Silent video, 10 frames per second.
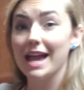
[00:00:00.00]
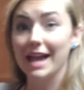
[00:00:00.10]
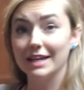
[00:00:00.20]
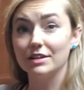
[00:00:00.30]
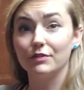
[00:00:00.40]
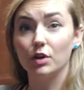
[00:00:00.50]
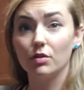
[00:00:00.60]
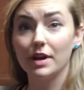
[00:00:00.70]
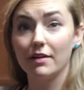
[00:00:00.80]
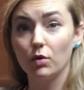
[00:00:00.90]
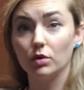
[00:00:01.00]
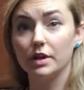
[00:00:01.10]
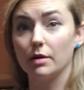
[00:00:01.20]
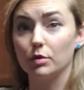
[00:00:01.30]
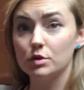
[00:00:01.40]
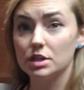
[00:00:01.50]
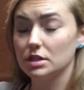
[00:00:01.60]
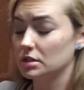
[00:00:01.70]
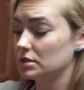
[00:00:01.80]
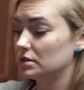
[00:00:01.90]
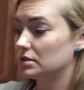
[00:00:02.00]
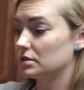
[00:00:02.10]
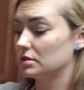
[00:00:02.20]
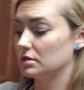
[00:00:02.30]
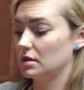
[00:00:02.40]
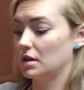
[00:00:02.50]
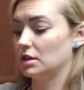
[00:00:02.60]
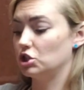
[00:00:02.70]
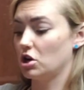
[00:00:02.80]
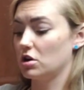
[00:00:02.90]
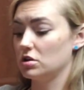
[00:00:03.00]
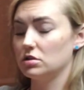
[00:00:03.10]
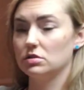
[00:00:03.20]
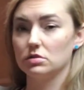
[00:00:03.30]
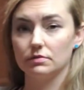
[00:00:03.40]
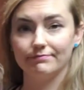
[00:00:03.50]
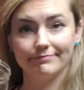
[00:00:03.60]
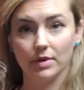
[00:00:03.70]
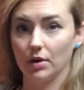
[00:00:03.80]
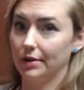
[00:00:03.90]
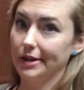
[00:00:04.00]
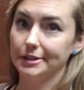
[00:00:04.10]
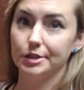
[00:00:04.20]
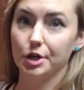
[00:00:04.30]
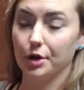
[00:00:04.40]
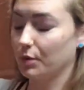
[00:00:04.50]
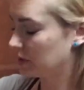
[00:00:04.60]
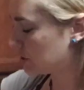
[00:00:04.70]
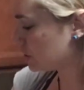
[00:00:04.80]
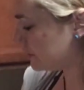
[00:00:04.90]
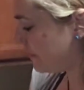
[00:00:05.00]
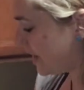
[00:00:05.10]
and if you don't have old kombuchas, jars, a glass jar works just